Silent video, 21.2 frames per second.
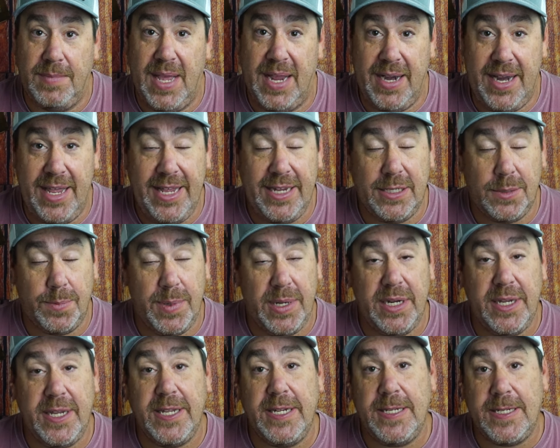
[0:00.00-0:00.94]
And he's
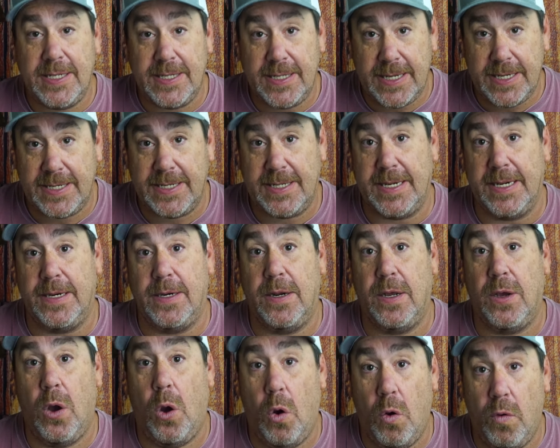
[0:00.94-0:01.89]
been consistent
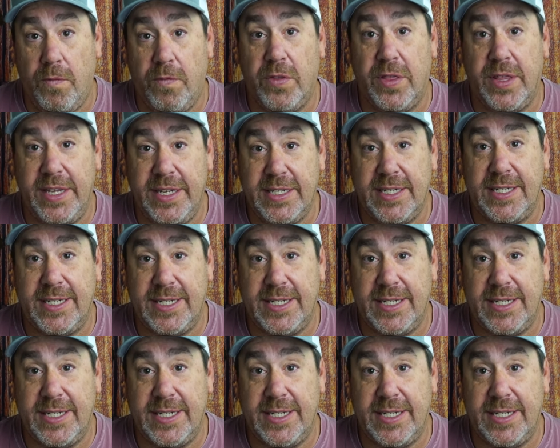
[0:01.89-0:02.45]
over these